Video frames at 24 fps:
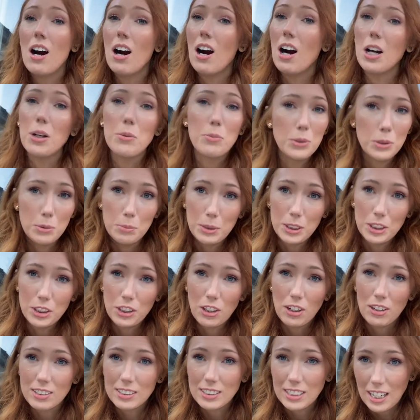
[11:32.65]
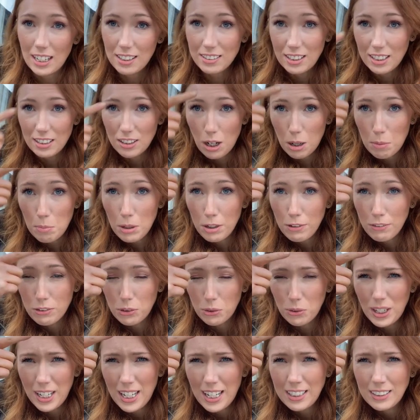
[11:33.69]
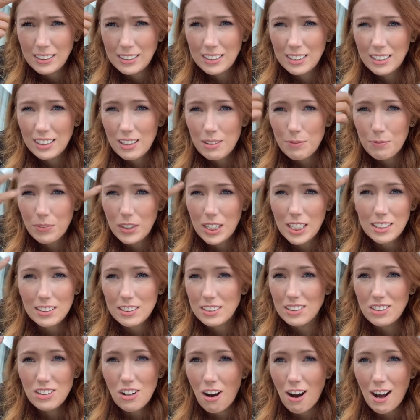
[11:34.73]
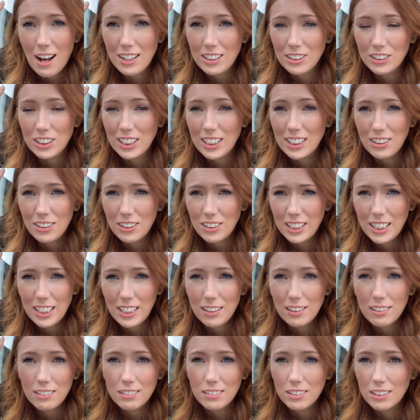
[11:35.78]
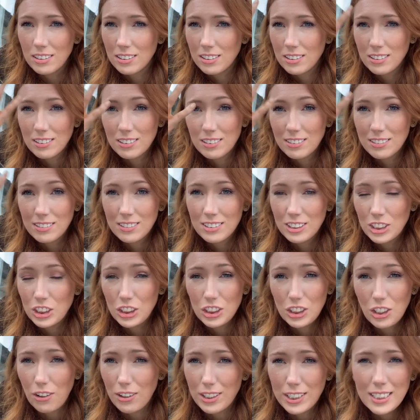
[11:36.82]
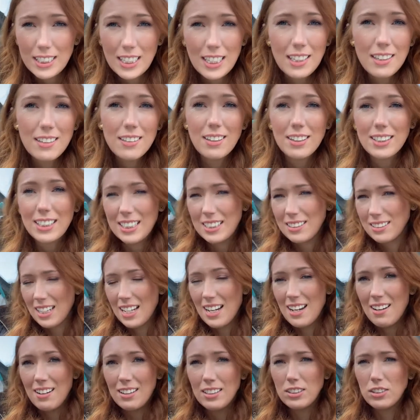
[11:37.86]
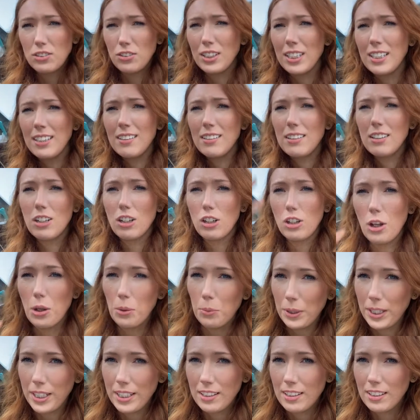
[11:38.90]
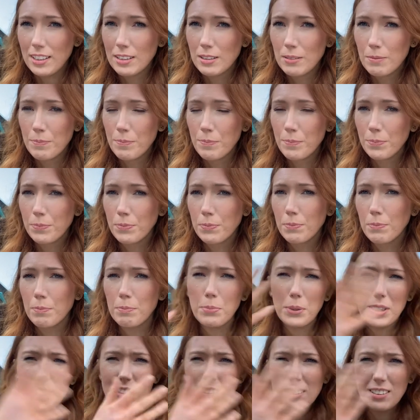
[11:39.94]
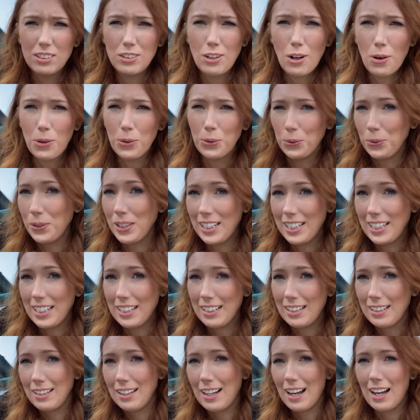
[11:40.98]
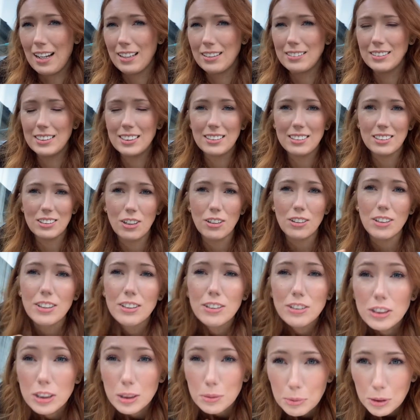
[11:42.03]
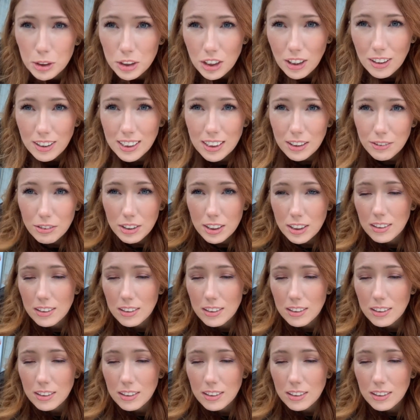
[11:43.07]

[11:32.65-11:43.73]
I wouldn't be shocked. And then on my forehead, it's not actually looking shiny, like it's looking glowy, but it's not oily and it's not like super shiny, if you